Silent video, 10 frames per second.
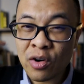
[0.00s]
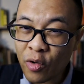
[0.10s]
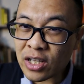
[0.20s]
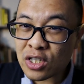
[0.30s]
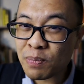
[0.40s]

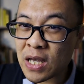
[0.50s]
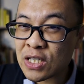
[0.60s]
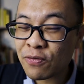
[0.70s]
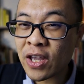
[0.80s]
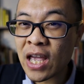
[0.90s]
great
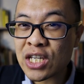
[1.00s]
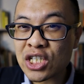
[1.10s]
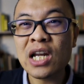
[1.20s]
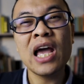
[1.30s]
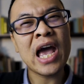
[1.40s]

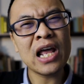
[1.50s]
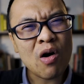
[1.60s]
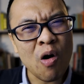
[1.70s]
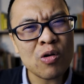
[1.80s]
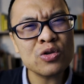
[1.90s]
specification, and
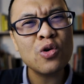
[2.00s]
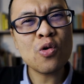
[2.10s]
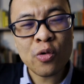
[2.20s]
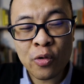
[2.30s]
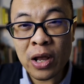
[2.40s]

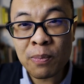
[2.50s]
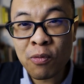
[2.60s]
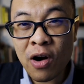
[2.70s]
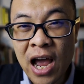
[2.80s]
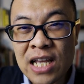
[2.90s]
also great
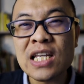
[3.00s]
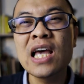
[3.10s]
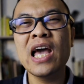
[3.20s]
price.